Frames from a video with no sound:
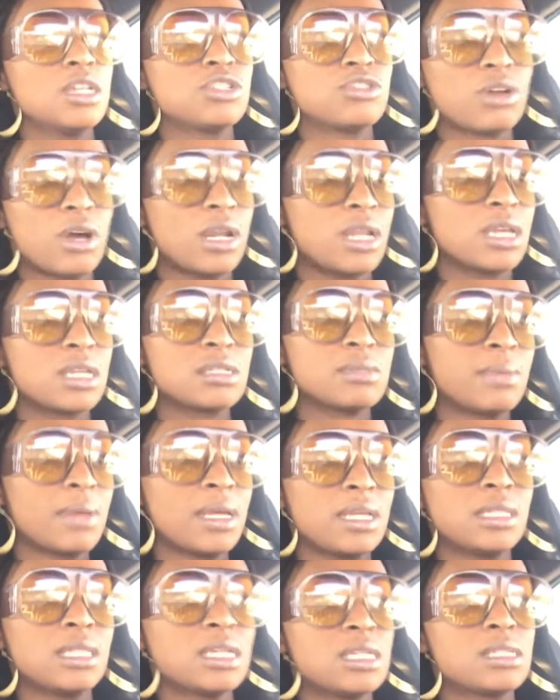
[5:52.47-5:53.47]
trying to
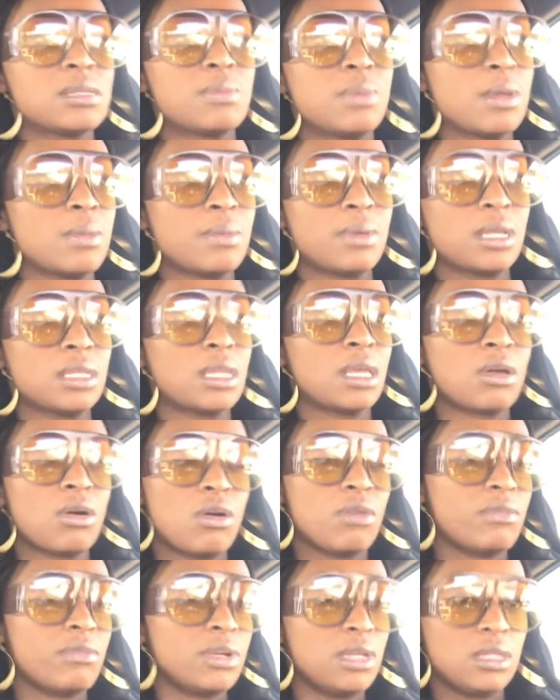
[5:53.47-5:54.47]
explain things to people that they
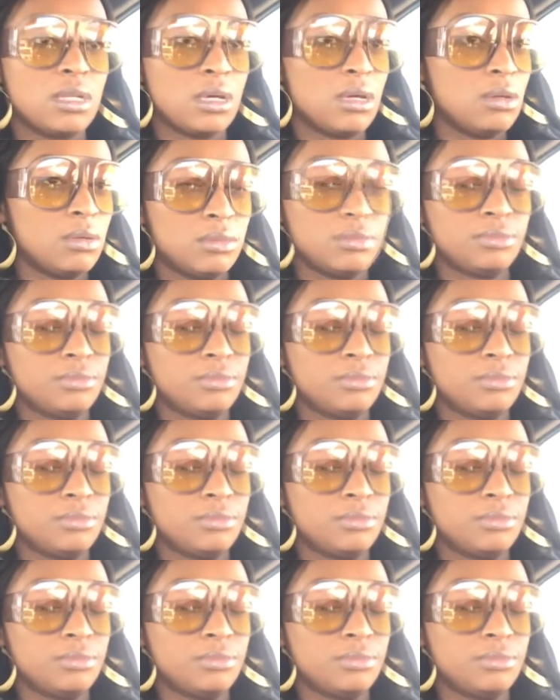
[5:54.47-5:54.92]
already know.